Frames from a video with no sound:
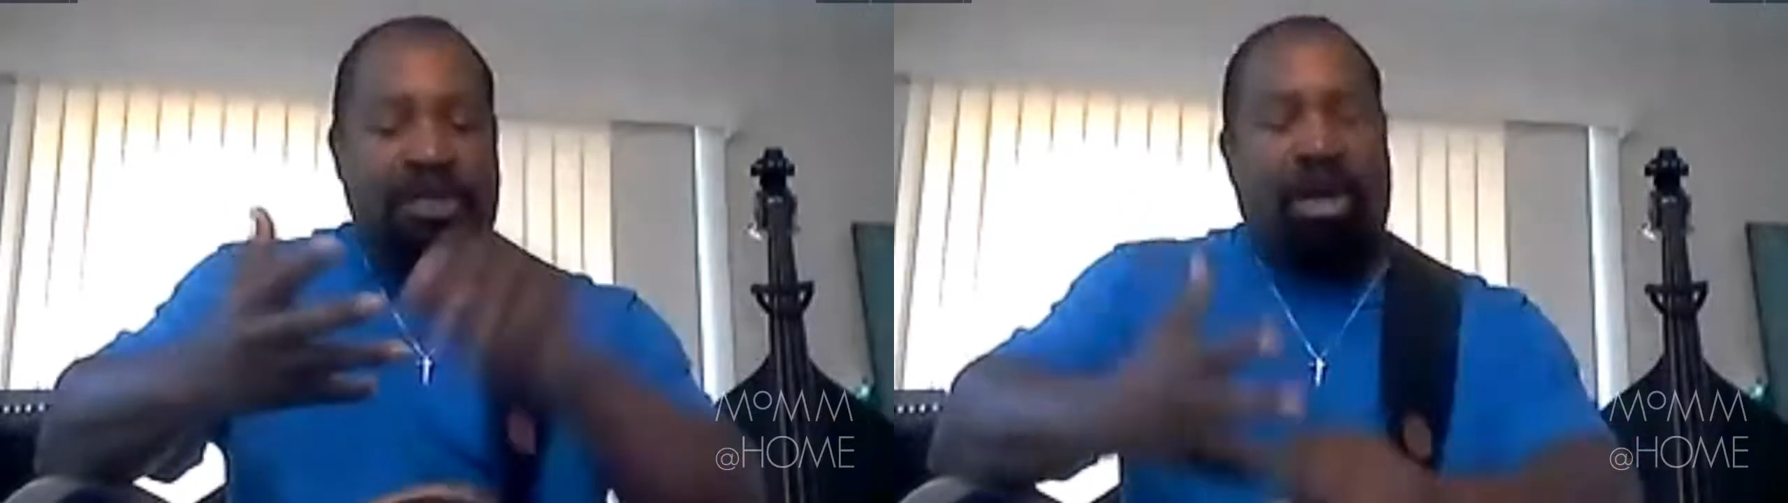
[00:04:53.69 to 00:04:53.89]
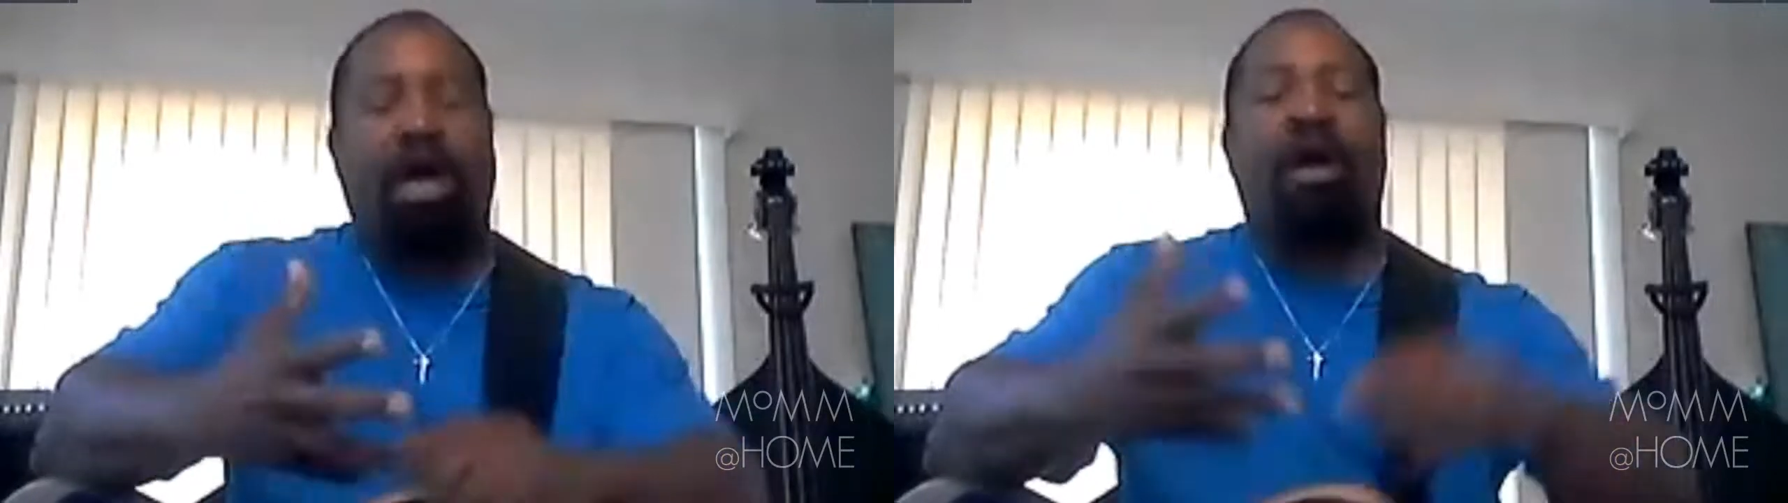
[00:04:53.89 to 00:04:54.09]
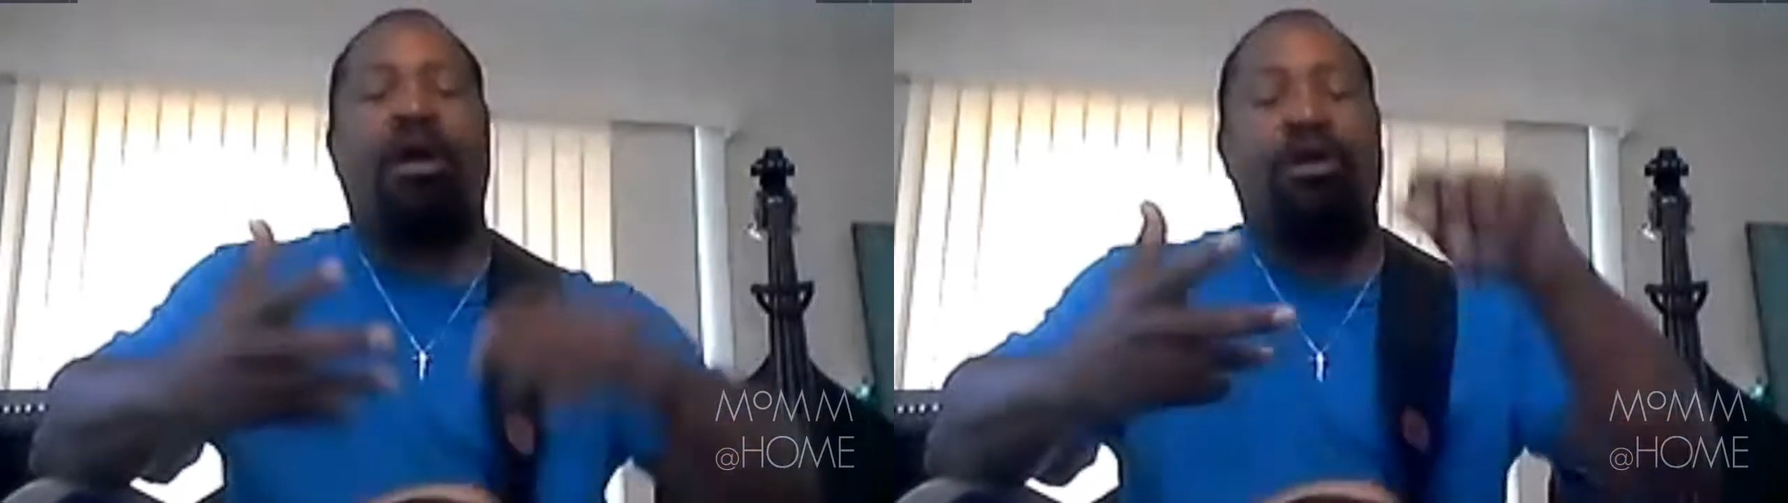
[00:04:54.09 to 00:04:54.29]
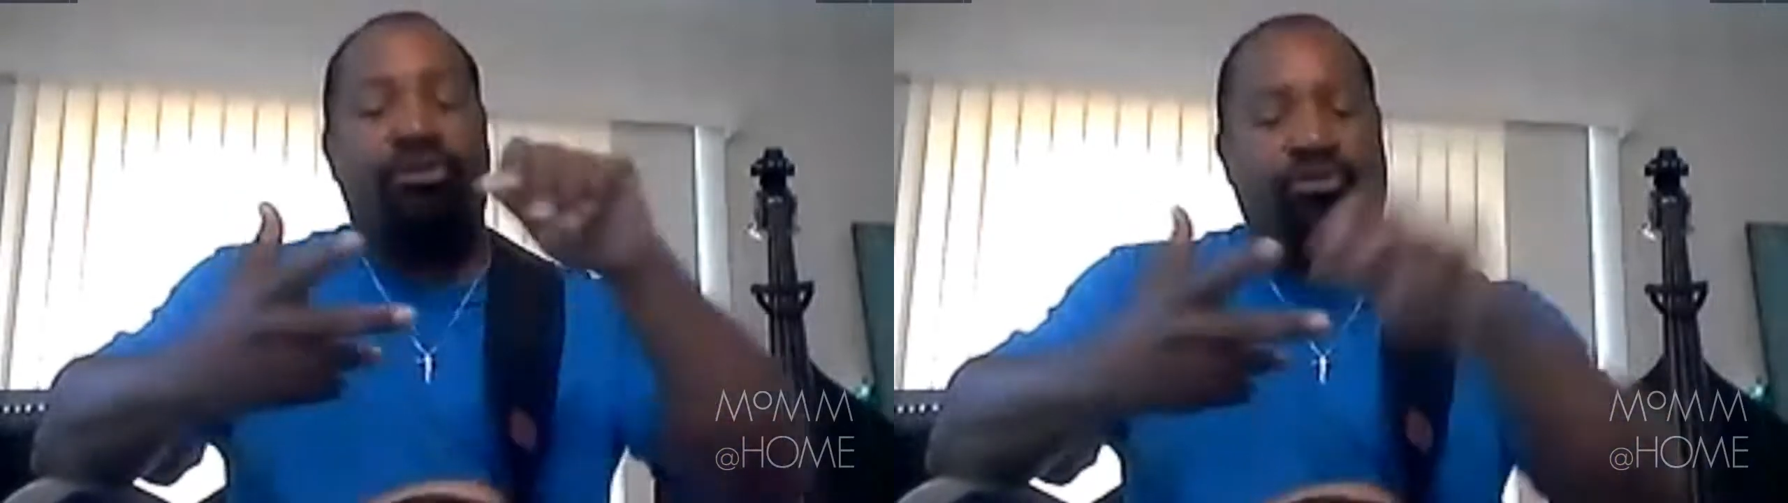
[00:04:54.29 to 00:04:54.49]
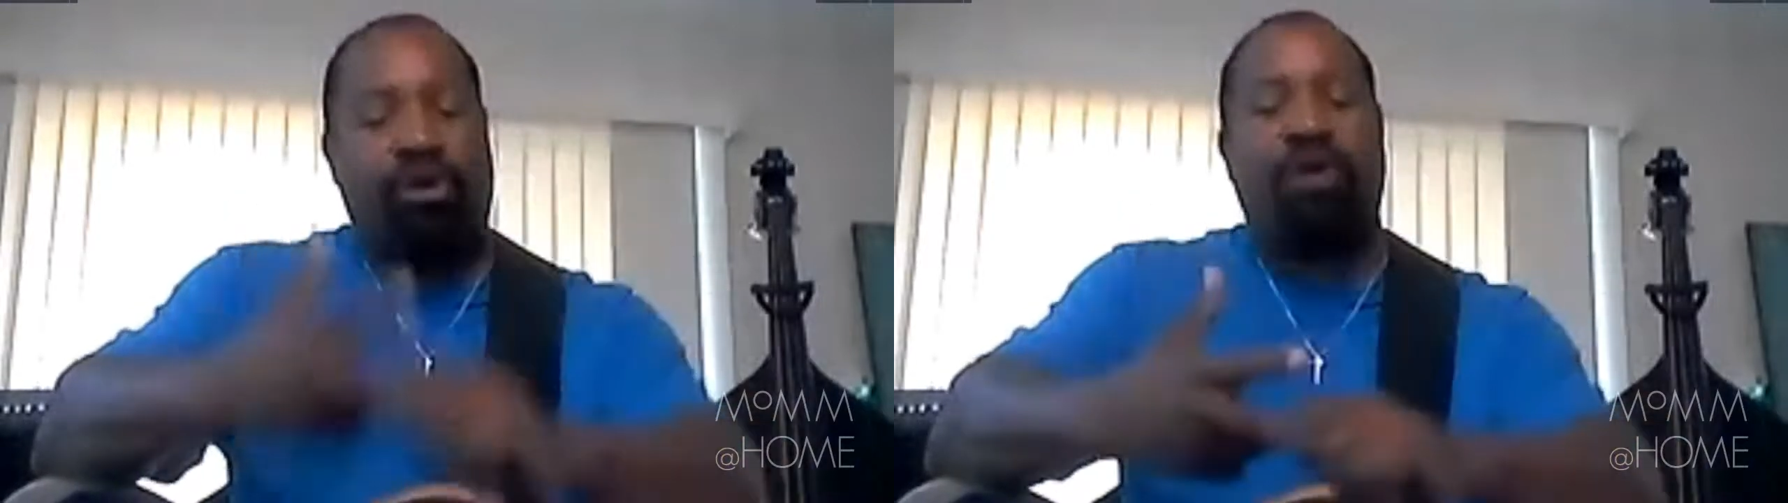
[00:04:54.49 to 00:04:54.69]

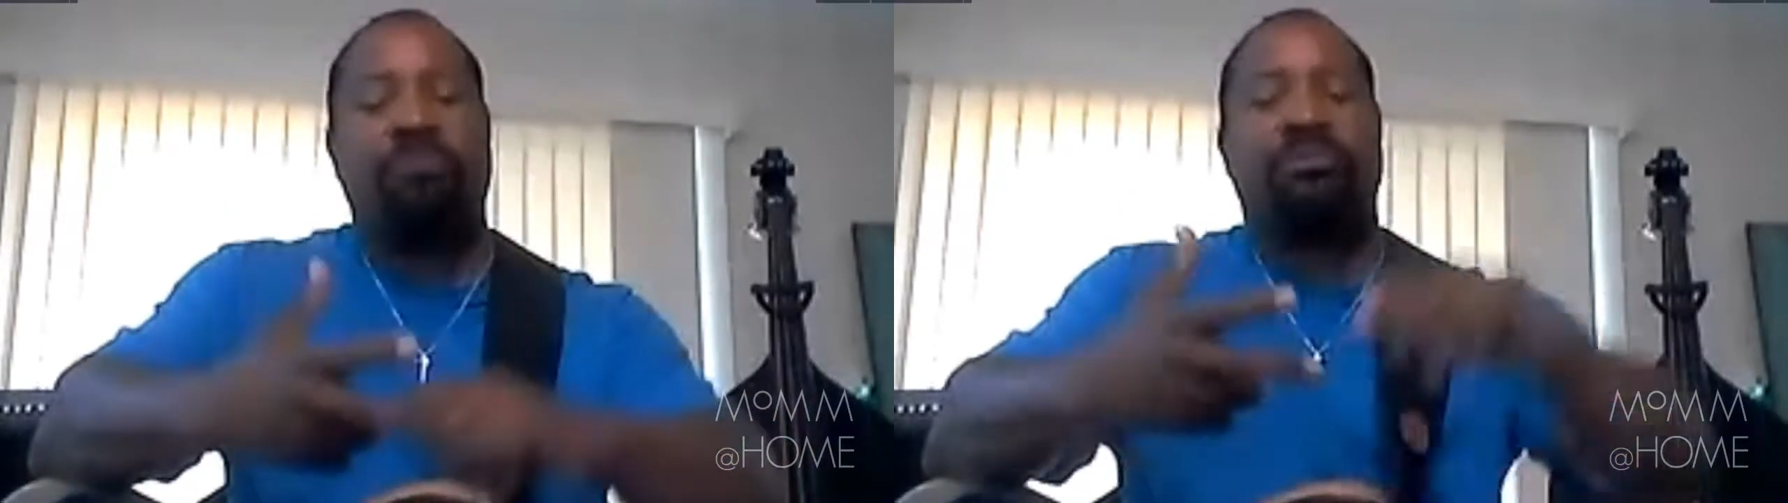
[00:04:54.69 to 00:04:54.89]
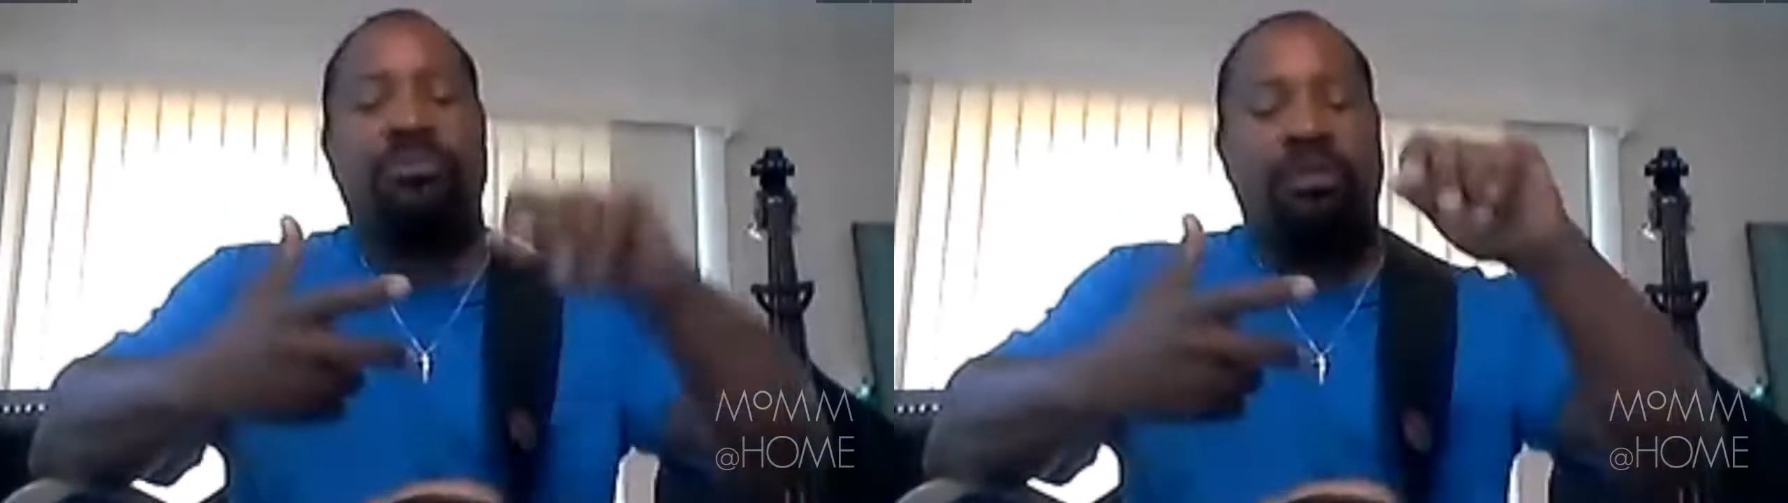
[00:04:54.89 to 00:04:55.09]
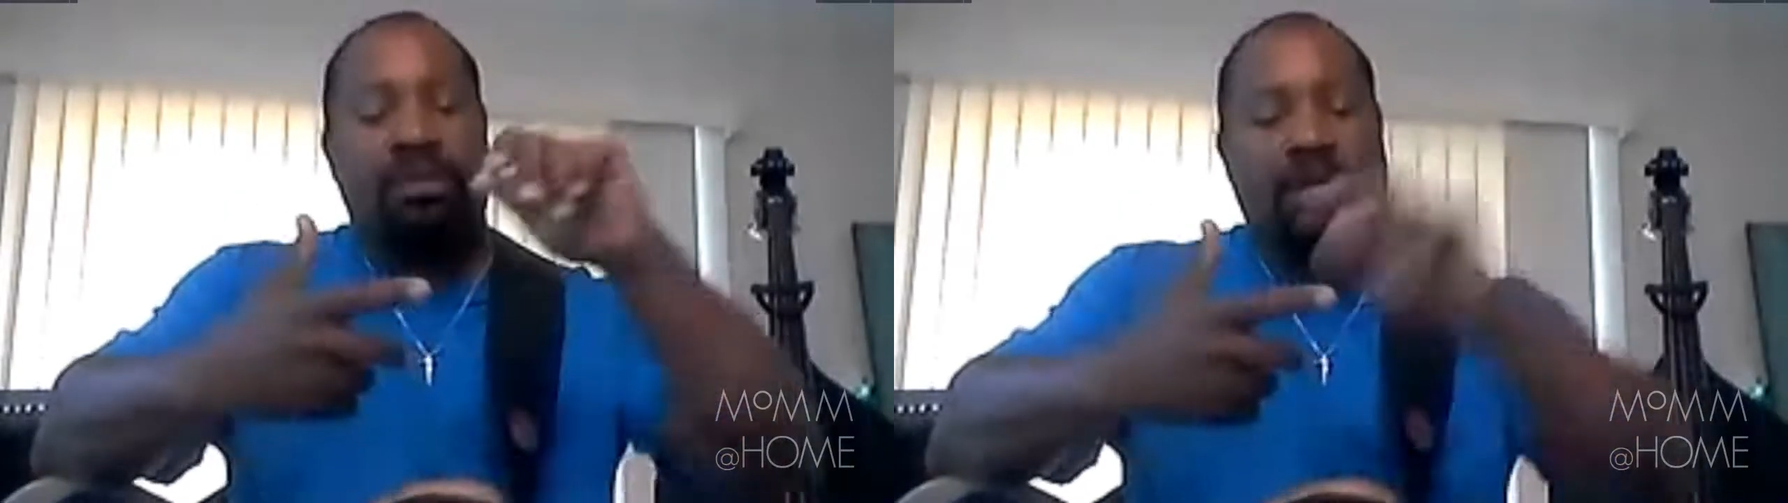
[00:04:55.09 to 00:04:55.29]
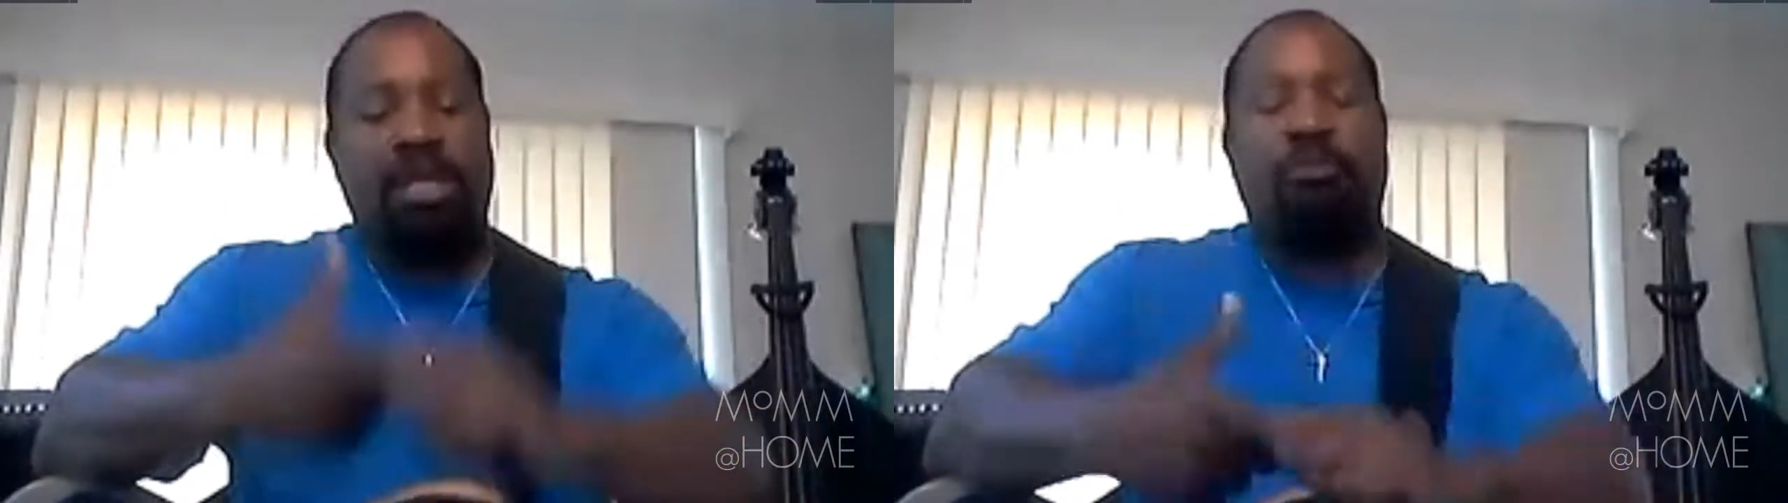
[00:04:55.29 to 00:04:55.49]
guitar, drums,